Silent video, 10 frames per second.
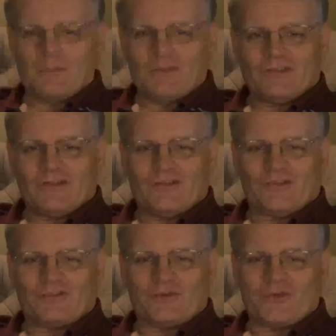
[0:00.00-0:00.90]
me tell you the
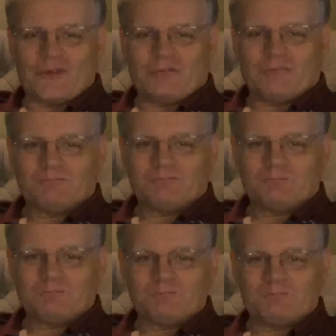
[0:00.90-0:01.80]
story.
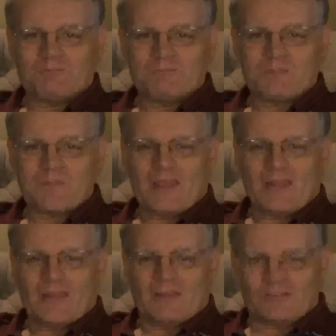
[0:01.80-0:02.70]

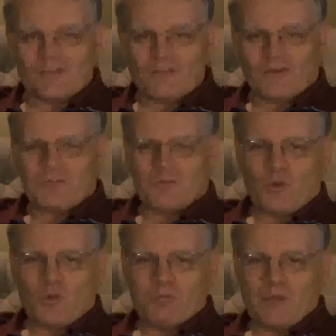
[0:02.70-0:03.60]
There's several
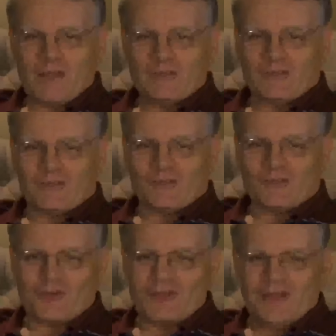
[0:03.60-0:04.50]
important parts to this
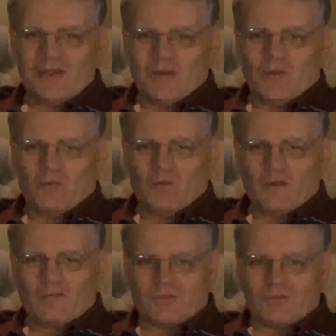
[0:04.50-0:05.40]
story.
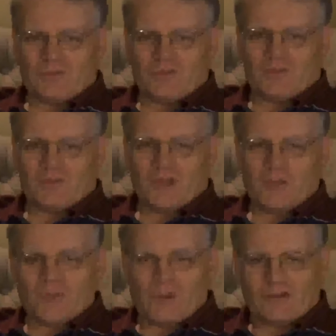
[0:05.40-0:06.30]
One of them that will
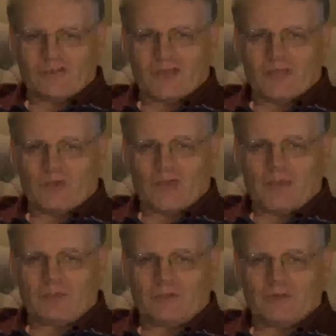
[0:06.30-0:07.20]
help you understand what
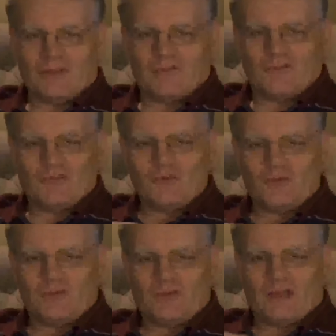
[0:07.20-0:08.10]
happened is to do
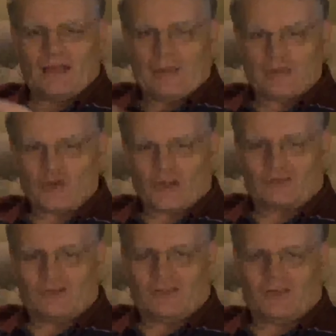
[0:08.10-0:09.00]
with an
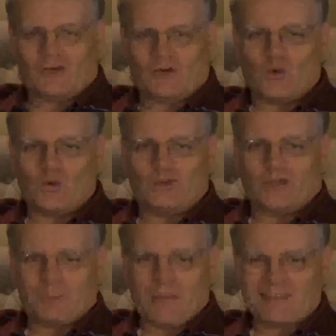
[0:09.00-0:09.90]
electronic thing called a
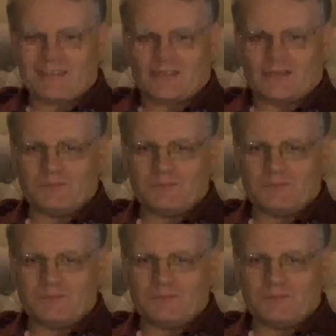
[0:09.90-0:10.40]
capacitor.